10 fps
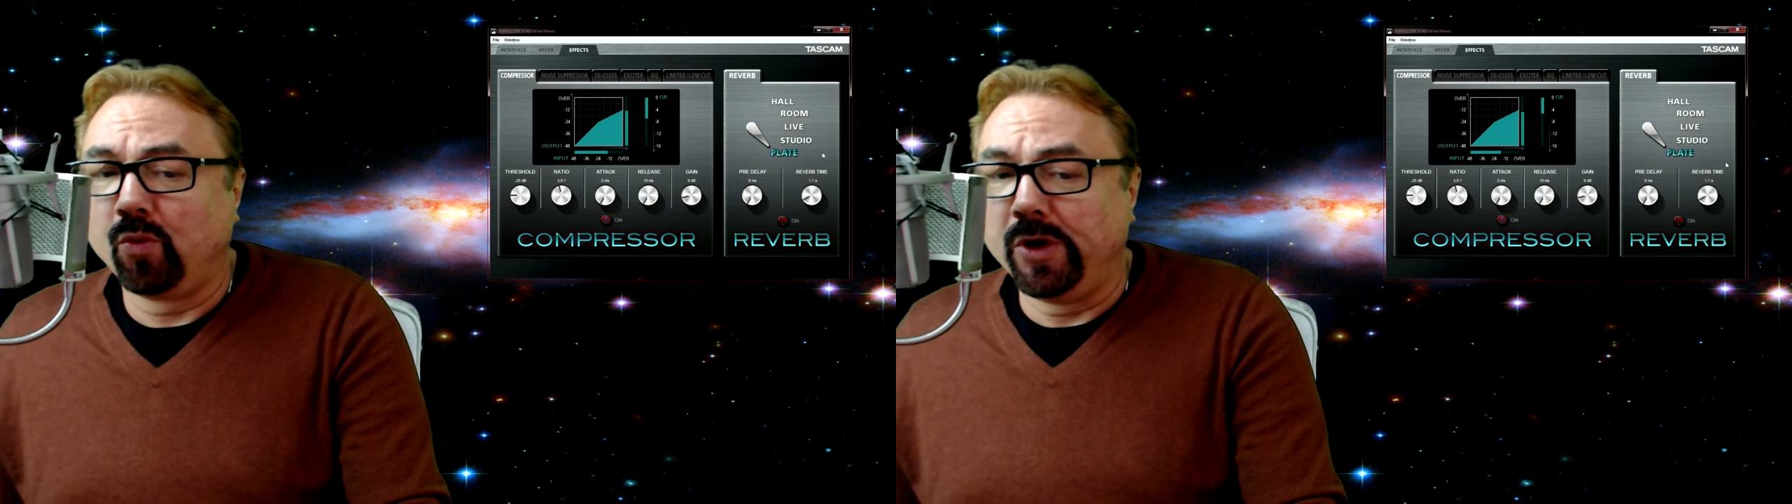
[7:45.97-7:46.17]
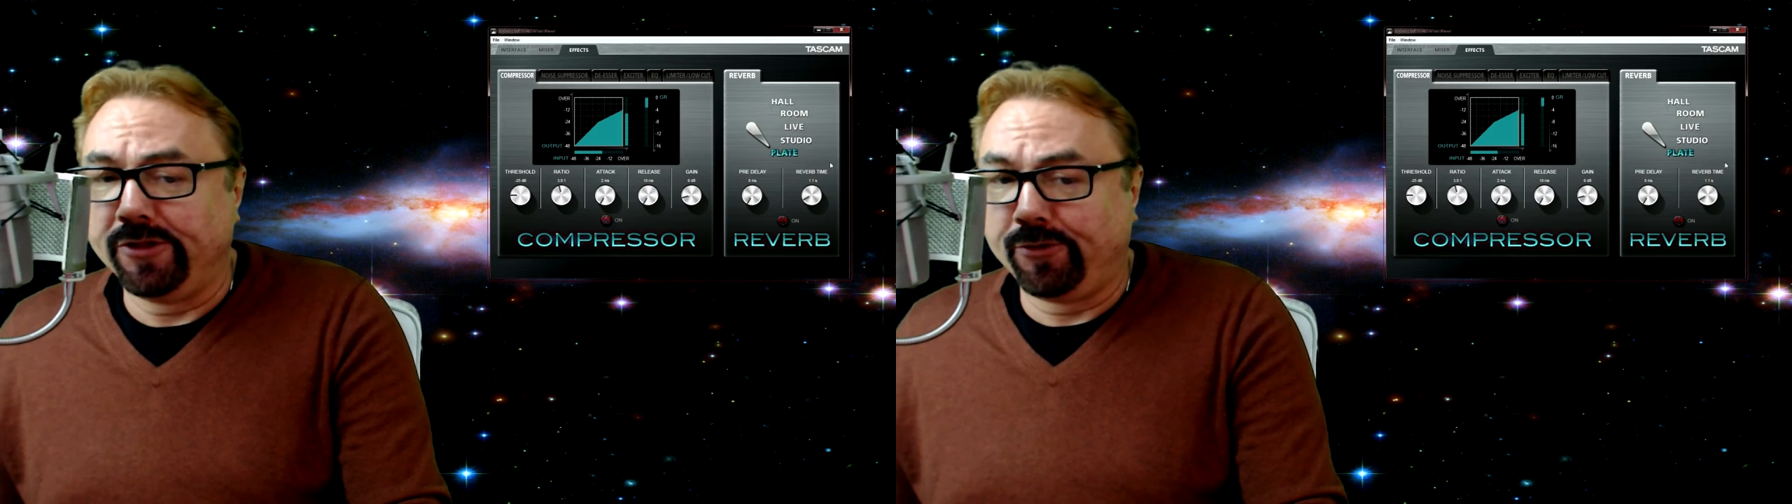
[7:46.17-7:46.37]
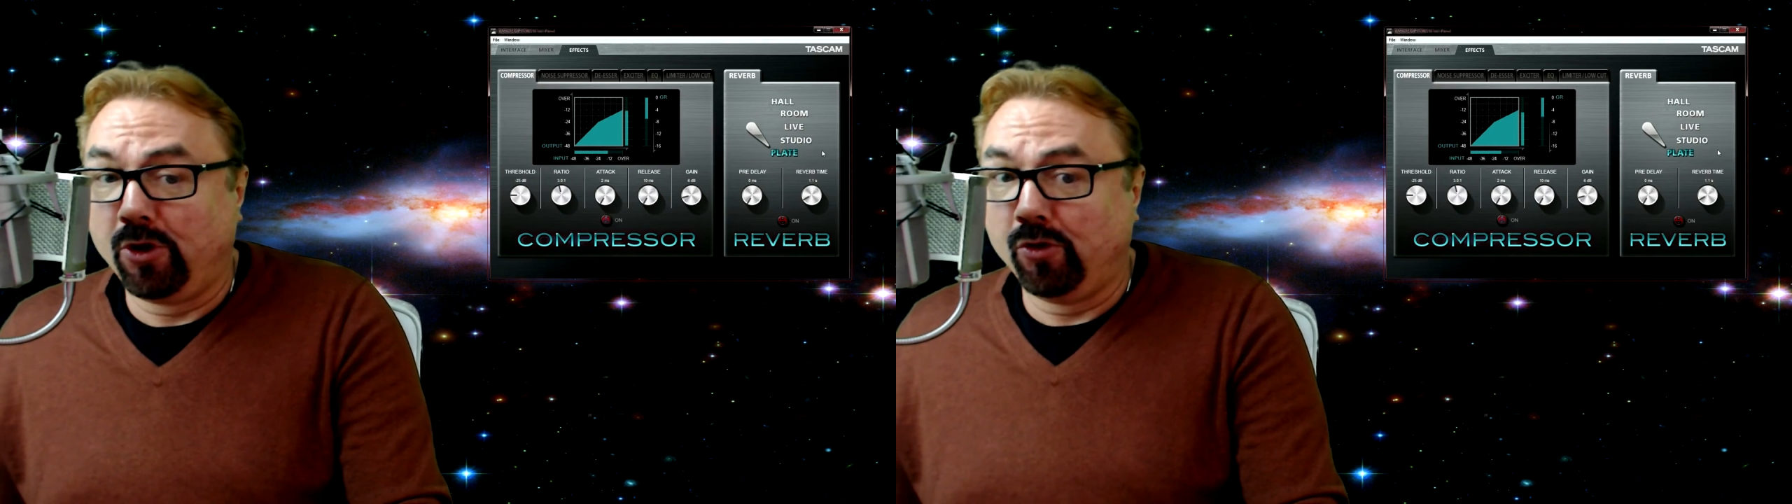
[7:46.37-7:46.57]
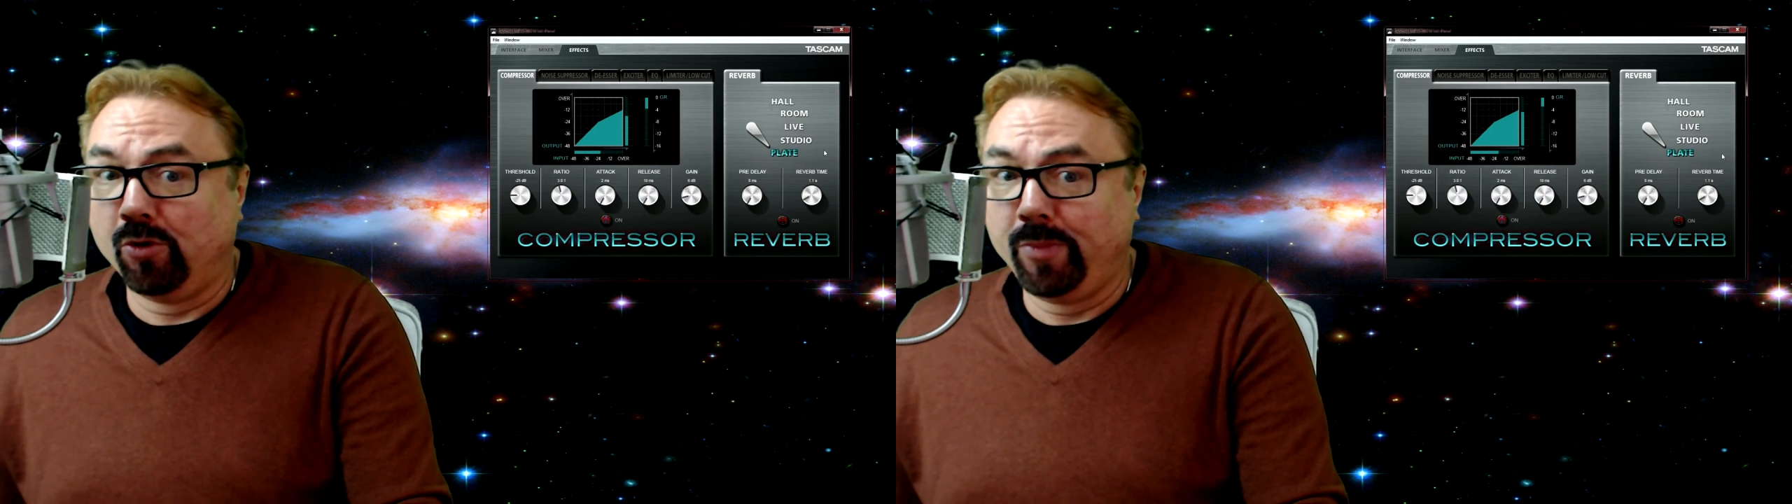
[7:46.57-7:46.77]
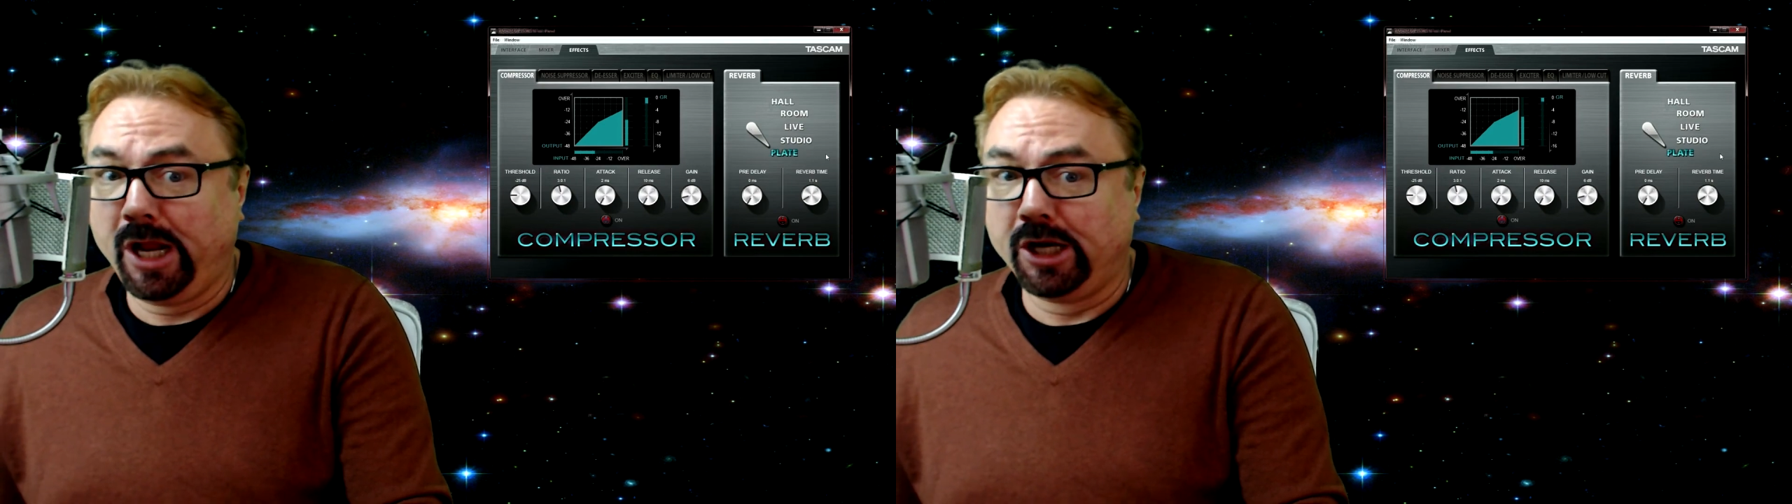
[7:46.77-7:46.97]
with the
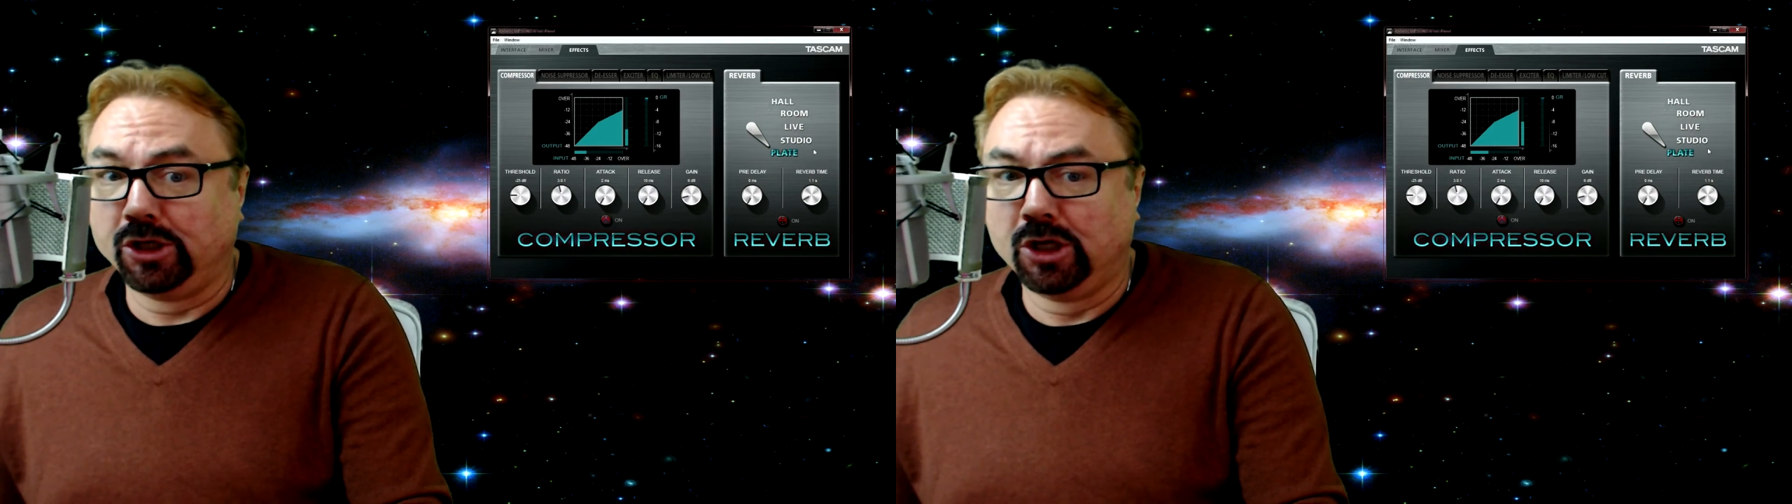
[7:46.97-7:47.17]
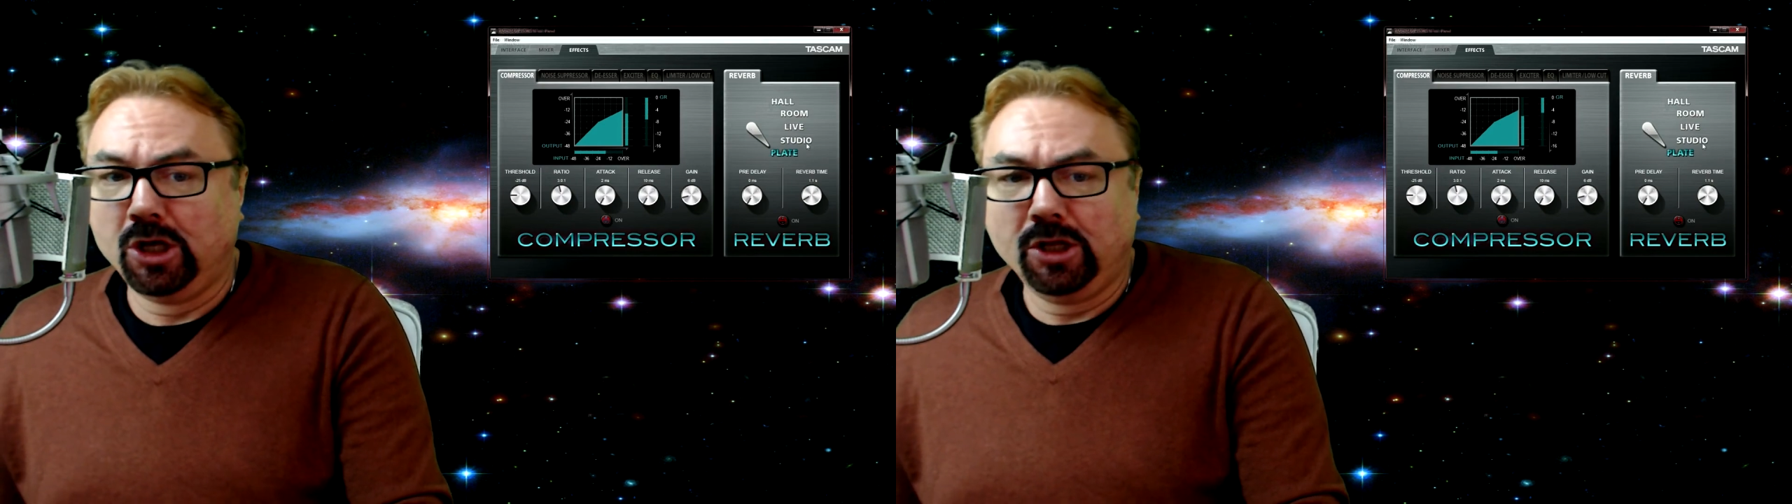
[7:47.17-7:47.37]
plate.